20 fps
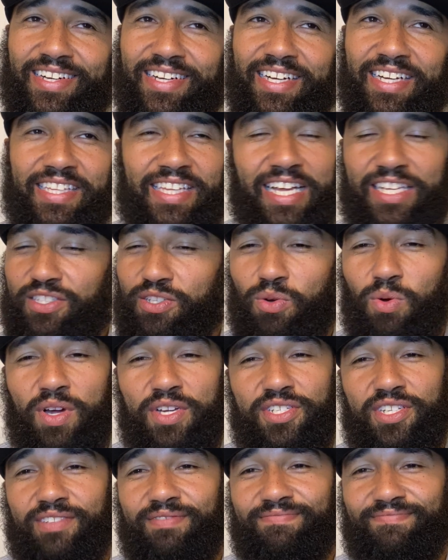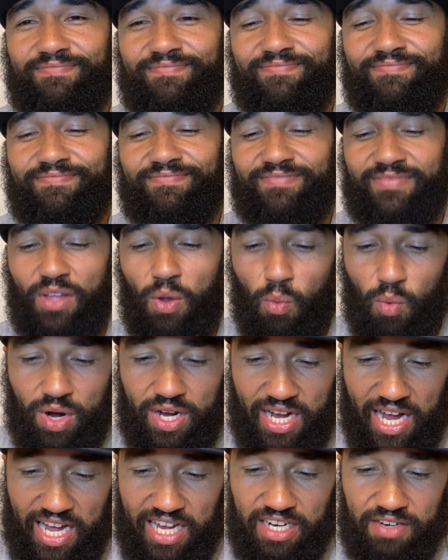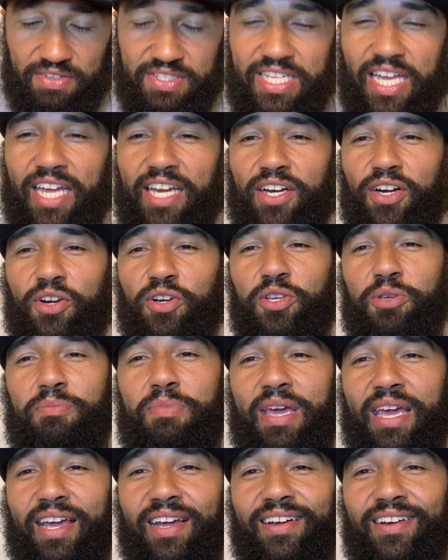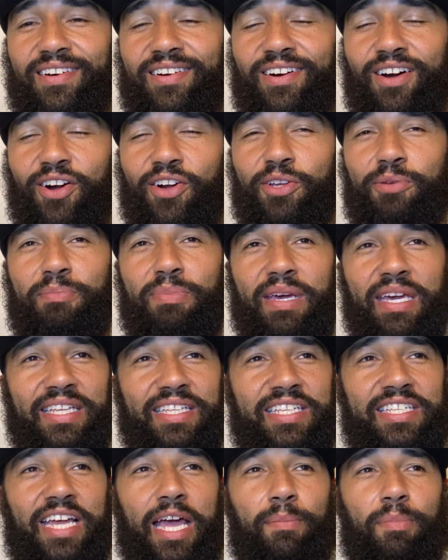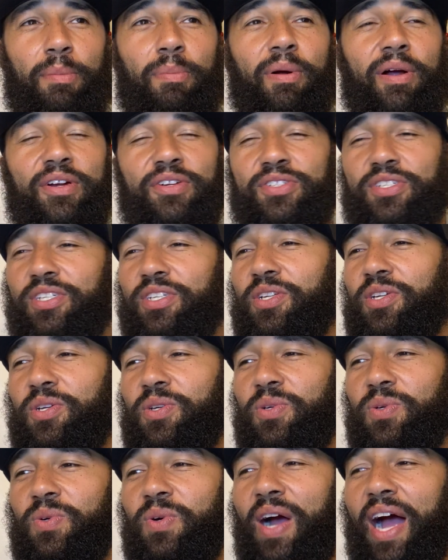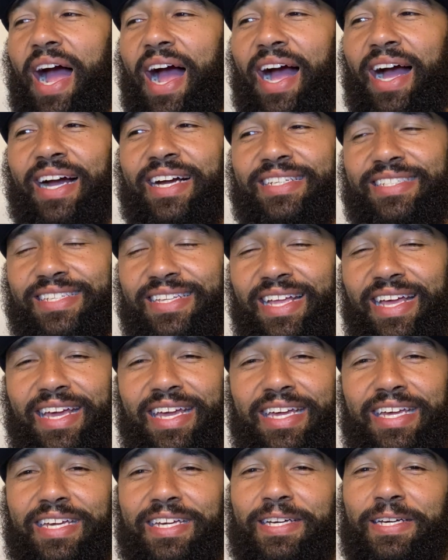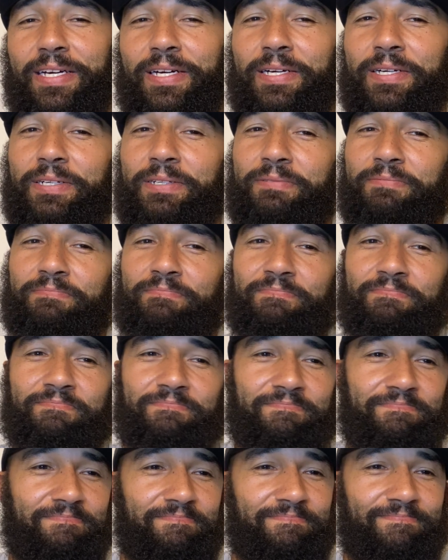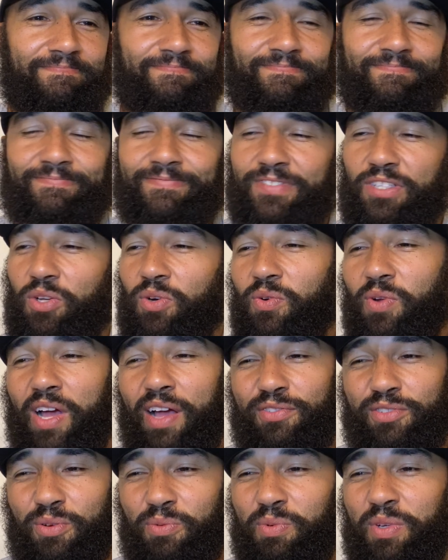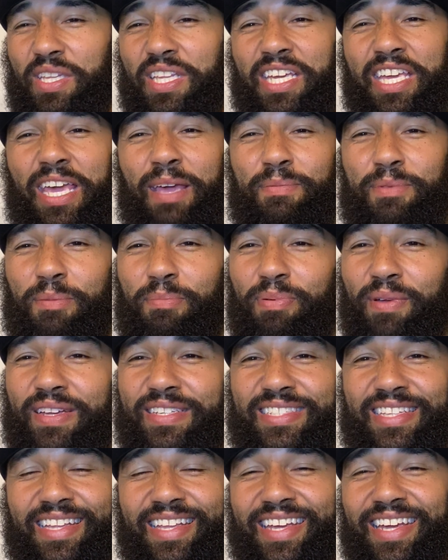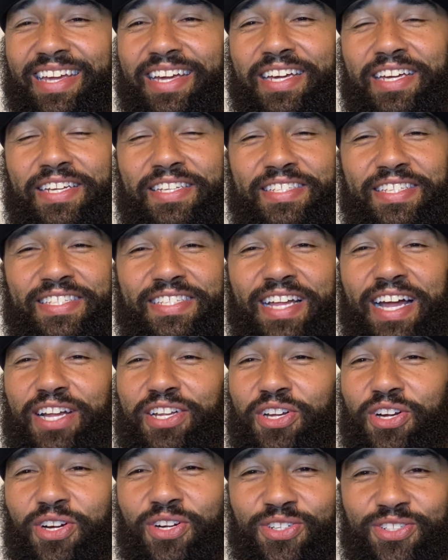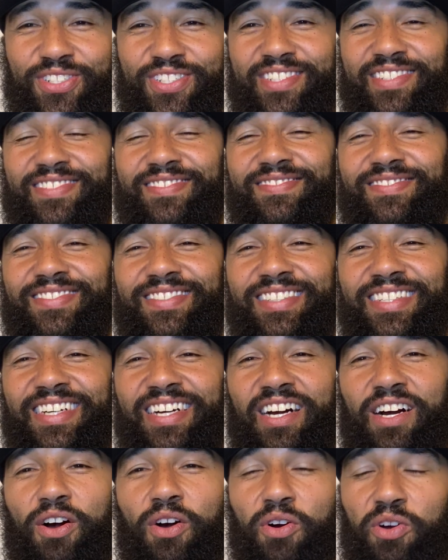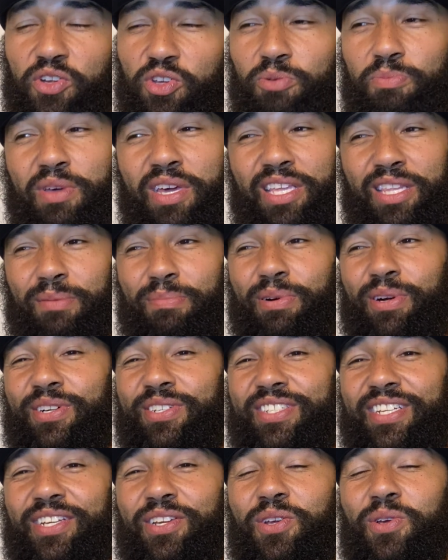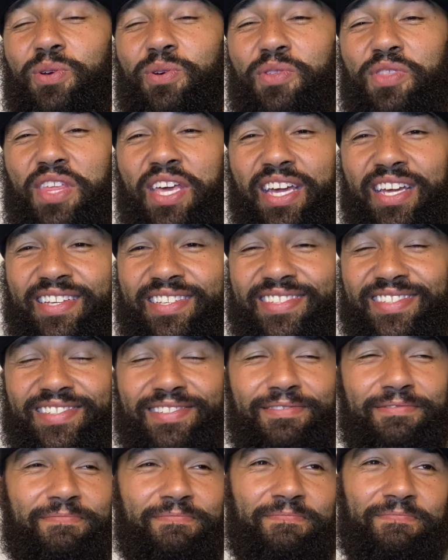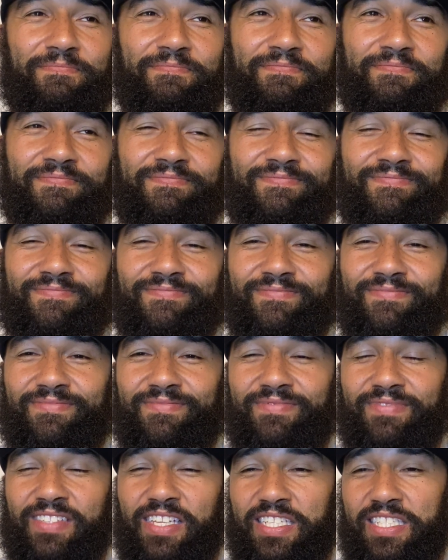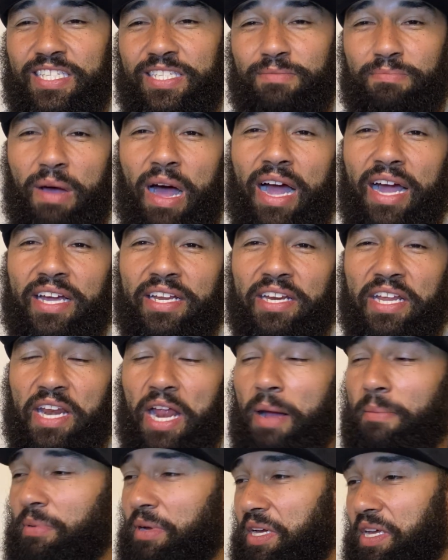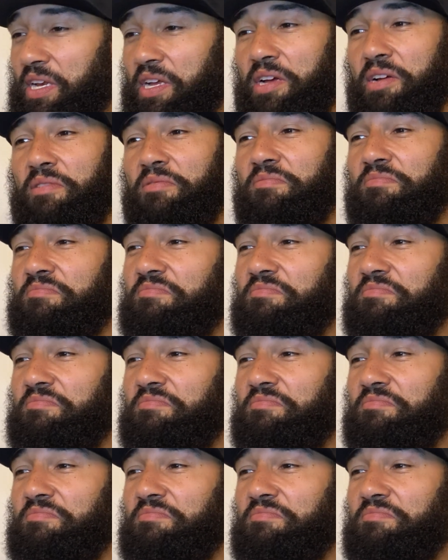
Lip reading: And that's the question. What kind of a tenant are you being? Are you being the type of person who acts like you don't have to really keep the place clean because it's not yours? Or are you being the person who thinks, this is mine and I'm gonna